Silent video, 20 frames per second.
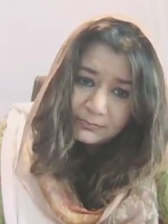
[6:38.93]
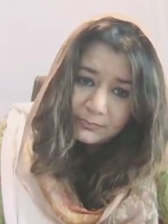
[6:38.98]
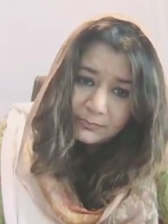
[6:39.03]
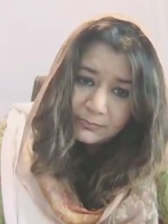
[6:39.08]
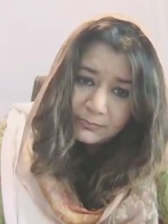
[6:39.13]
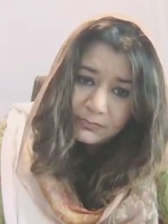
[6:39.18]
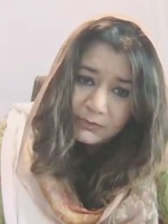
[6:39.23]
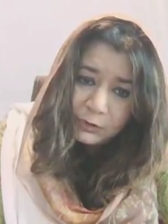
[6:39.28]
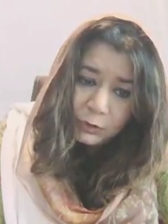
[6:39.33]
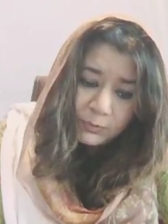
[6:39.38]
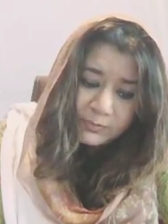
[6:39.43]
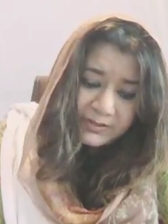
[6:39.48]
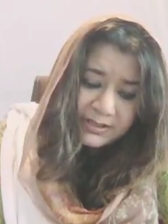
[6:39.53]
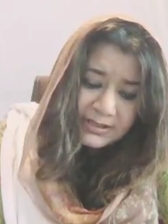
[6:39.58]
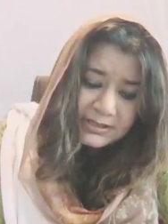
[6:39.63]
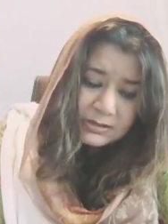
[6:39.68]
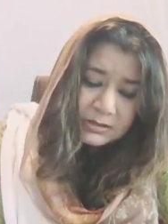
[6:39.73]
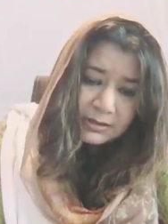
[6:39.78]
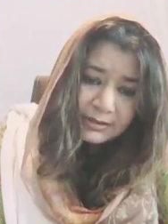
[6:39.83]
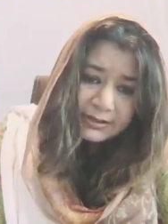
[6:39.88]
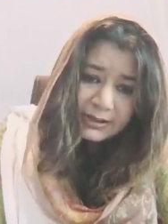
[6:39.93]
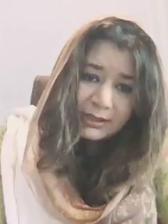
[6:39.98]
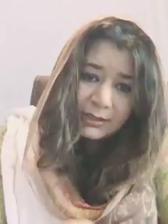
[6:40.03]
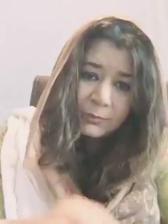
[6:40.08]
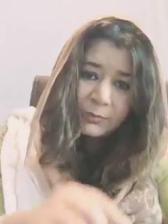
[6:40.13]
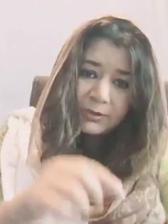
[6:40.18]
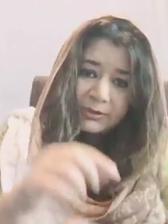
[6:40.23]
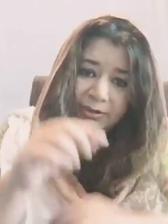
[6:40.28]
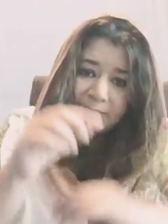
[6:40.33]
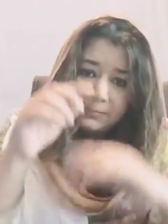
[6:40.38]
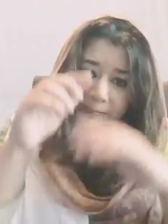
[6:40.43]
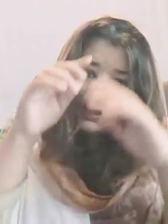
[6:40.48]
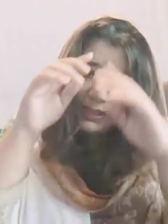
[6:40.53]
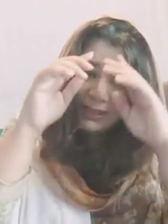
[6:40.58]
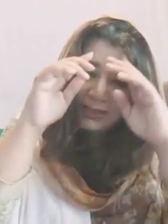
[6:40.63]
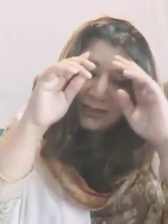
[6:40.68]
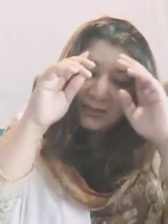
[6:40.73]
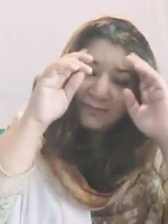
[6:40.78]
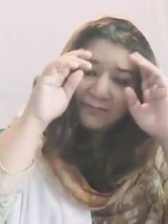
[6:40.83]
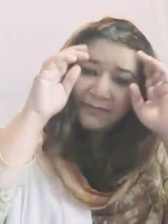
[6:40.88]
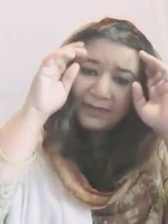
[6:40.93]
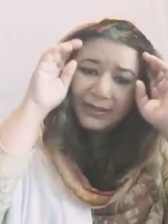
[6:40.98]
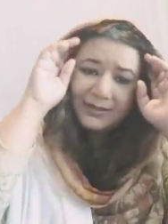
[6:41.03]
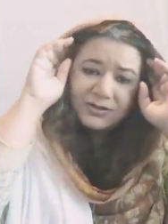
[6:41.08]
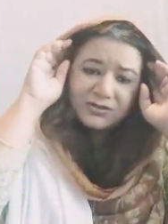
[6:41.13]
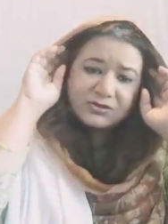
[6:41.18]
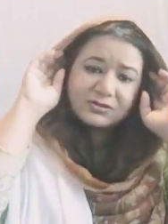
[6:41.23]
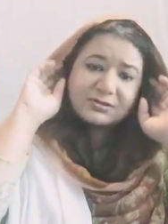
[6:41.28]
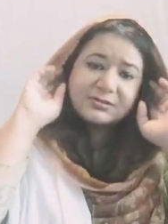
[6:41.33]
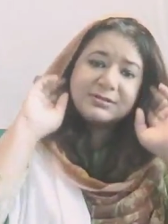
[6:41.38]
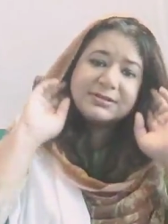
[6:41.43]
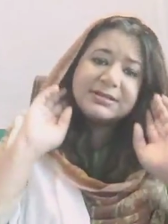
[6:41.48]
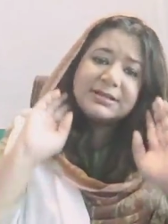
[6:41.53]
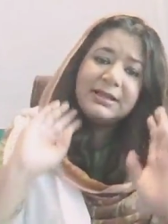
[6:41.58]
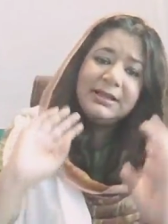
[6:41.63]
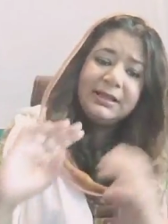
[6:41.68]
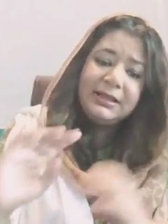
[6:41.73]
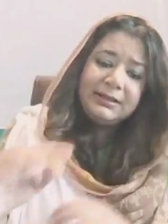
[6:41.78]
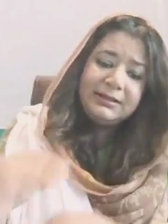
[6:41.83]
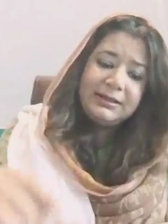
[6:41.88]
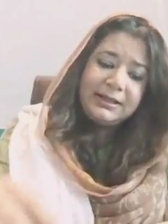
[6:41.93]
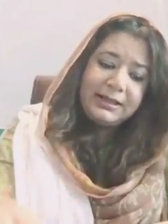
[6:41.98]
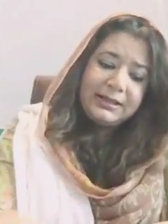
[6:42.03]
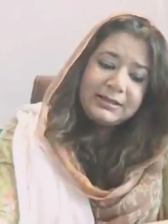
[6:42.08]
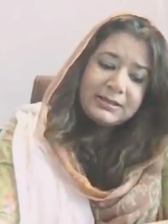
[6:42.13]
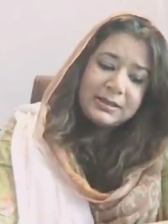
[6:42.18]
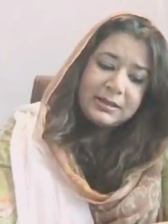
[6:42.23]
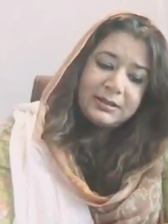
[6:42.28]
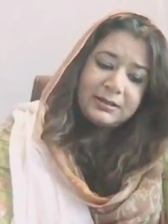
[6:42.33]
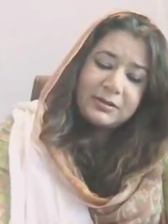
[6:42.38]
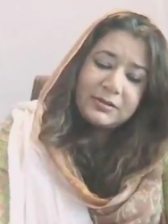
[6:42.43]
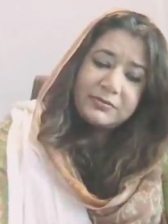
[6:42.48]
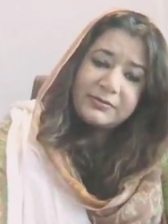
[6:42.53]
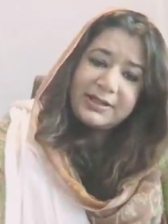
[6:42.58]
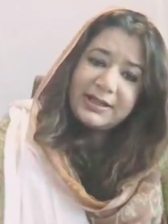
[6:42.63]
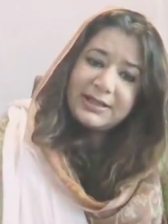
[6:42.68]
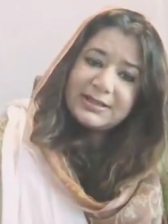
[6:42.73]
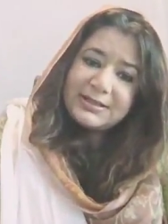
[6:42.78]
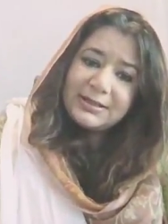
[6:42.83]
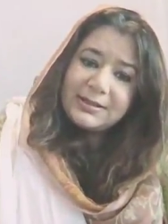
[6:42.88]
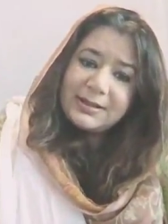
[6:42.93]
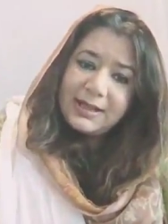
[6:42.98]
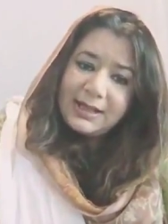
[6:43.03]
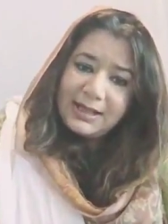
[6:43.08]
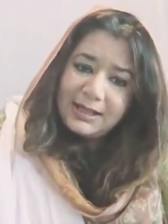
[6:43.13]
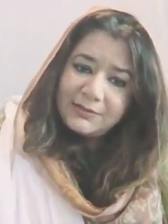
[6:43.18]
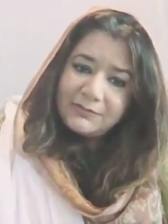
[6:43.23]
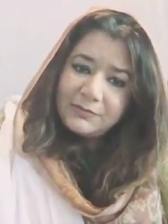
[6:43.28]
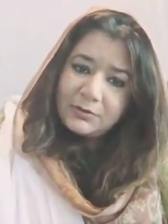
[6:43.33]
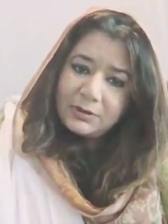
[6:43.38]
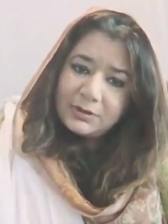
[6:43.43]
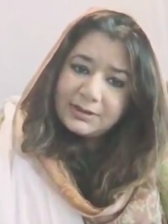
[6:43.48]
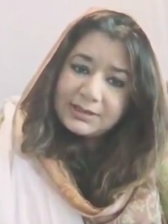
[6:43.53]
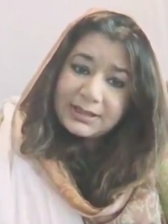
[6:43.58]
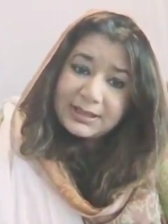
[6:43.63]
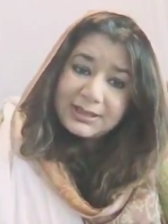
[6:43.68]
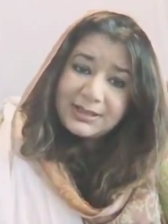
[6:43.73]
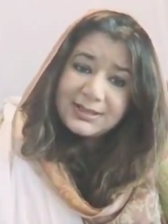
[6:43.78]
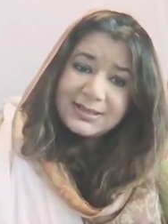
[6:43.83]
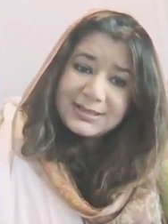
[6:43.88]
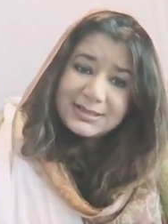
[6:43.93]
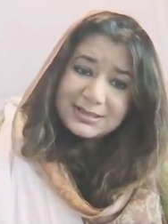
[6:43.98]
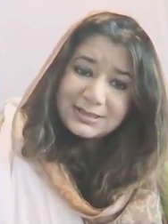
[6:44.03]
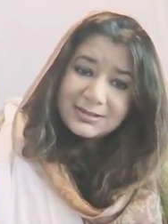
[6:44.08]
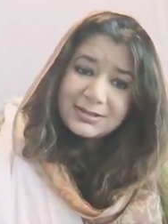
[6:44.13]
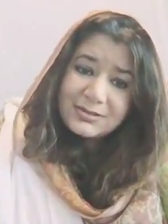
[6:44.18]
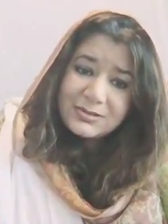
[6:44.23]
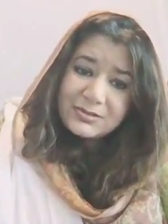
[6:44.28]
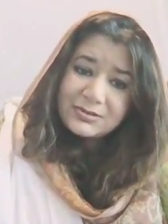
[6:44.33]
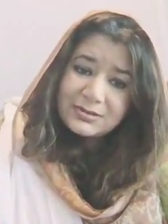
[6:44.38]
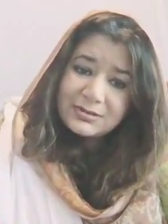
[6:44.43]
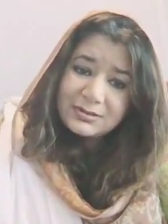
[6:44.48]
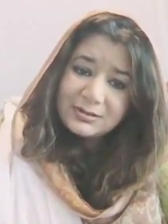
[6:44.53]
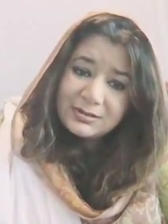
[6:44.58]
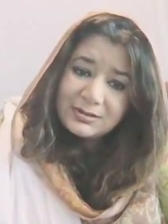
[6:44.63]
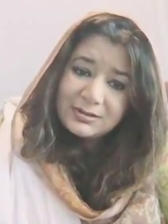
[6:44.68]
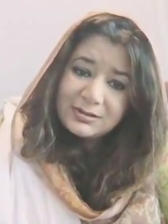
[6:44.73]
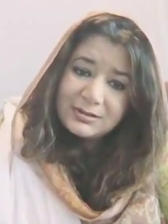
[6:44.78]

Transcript: Nobody's talking about the banned factions that are creating a havoc, killing children